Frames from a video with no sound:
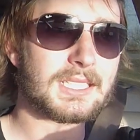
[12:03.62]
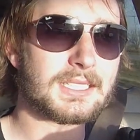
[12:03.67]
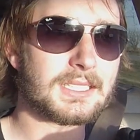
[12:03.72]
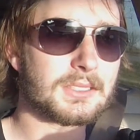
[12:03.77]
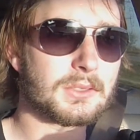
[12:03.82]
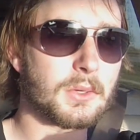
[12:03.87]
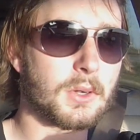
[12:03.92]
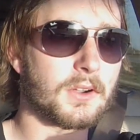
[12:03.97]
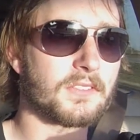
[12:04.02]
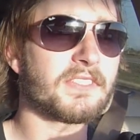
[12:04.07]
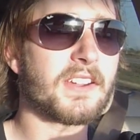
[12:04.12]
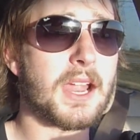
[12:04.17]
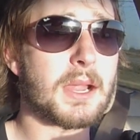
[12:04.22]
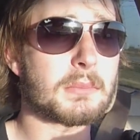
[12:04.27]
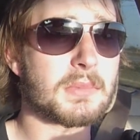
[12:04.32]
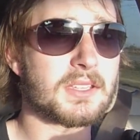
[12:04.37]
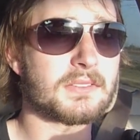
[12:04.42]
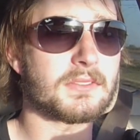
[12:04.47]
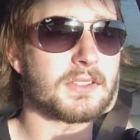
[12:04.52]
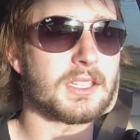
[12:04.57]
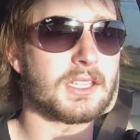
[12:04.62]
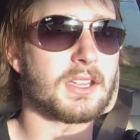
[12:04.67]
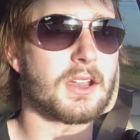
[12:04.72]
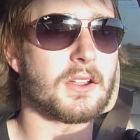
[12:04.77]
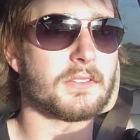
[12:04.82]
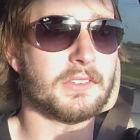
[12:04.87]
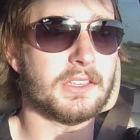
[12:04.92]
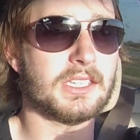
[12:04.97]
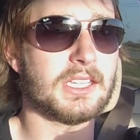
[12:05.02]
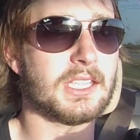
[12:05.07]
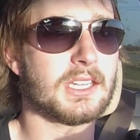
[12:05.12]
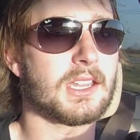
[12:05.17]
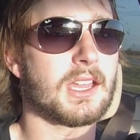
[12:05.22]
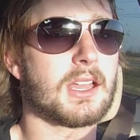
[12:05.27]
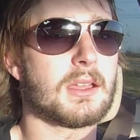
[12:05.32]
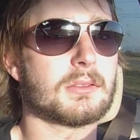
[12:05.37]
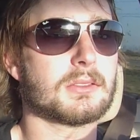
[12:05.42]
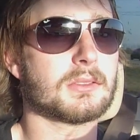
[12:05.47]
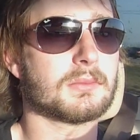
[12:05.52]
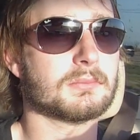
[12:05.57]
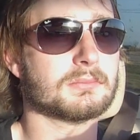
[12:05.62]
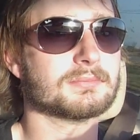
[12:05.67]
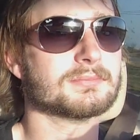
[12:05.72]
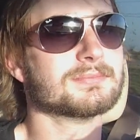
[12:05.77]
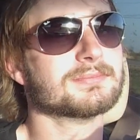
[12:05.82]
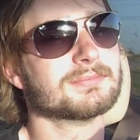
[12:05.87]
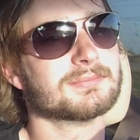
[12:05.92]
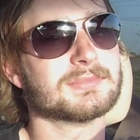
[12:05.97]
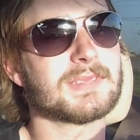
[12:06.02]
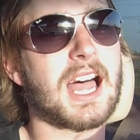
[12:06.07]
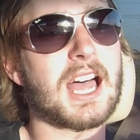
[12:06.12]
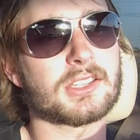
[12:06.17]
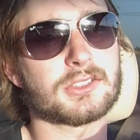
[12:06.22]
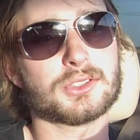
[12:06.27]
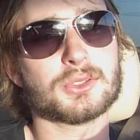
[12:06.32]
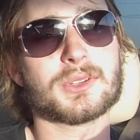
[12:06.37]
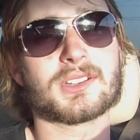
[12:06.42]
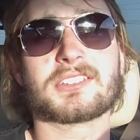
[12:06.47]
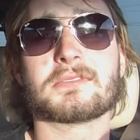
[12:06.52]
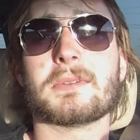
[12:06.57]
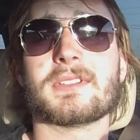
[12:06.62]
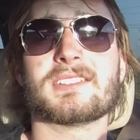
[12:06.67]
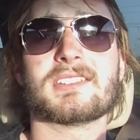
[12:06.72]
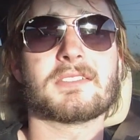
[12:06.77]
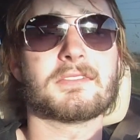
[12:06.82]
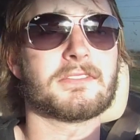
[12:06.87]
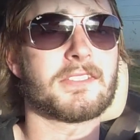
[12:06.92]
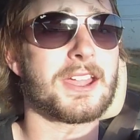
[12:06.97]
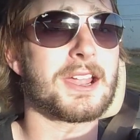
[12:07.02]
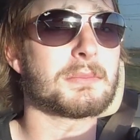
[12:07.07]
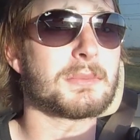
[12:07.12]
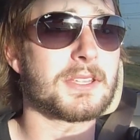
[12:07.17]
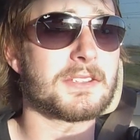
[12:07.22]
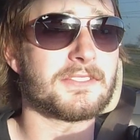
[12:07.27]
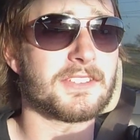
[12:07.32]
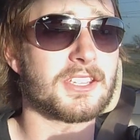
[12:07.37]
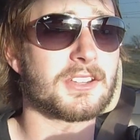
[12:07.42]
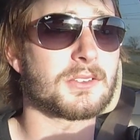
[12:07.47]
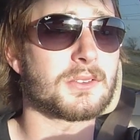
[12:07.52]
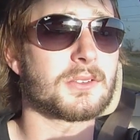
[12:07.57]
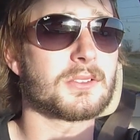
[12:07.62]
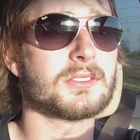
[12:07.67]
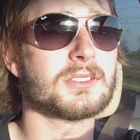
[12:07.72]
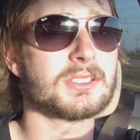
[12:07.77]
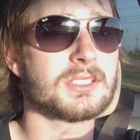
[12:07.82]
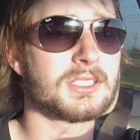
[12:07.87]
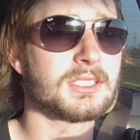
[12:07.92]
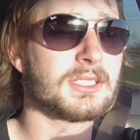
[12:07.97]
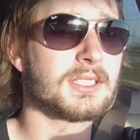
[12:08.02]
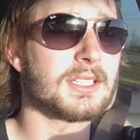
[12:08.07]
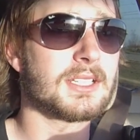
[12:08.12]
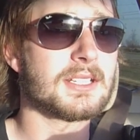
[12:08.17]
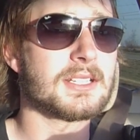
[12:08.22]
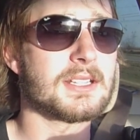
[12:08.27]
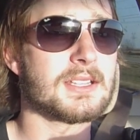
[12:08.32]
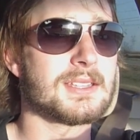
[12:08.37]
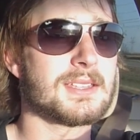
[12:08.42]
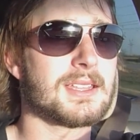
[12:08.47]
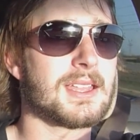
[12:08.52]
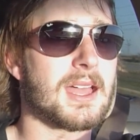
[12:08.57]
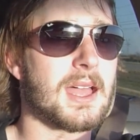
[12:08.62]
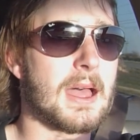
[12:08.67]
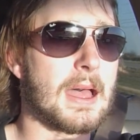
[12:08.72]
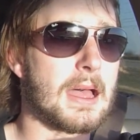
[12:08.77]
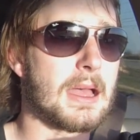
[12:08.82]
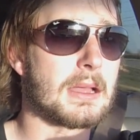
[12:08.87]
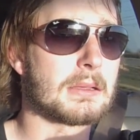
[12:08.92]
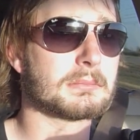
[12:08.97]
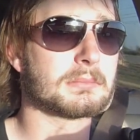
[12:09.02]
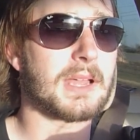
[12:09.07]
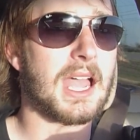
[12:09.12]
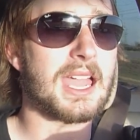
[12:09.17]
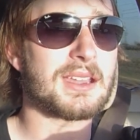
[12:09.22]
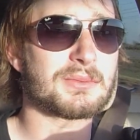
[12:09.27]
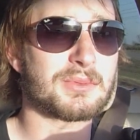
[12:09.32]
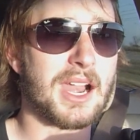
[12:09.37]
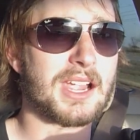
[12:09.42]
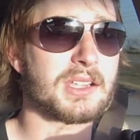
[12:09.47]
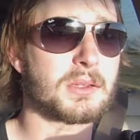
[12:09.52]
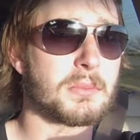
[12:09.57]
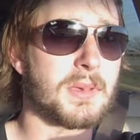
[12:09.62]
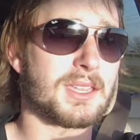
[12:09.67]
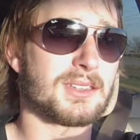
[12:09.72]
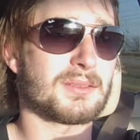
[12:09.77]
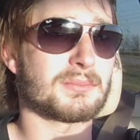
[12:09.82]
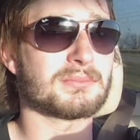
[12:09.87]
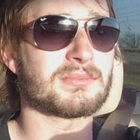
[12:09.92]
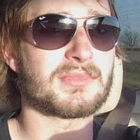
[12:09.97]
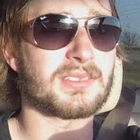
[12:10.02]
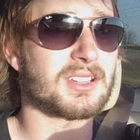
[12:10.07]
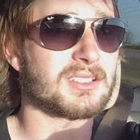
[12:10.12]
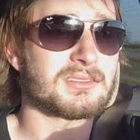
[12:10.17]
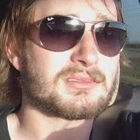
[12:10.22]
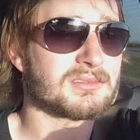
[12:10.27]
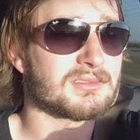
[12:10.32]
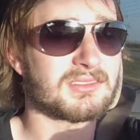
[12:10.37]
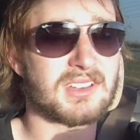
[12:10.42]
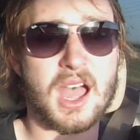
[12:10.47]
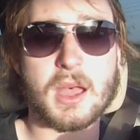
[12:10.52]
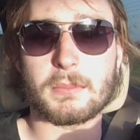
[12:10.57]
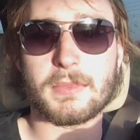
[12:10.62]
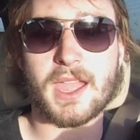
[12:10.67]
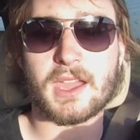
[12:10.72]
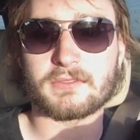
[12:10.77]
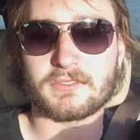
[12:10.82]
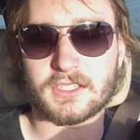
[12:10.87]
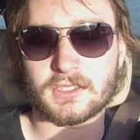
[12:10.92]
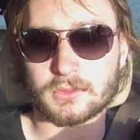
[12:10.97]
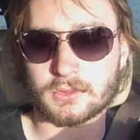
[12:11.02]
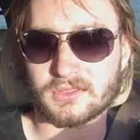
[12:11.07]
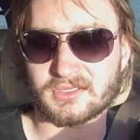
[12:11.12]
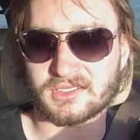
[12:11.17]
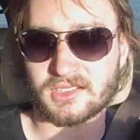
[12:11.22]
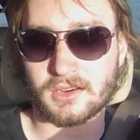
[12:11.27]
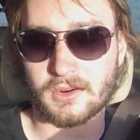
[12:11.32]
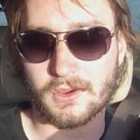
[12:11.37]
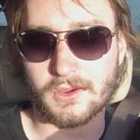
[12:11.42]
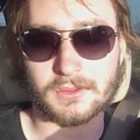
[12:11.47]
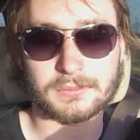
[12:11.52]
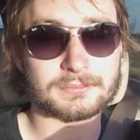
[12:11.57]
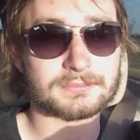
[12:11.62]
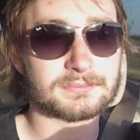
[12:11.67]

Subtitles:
Or a family, if you need a not too expensive family vehicle. I'd recommend them. They're not bad vehicles at all.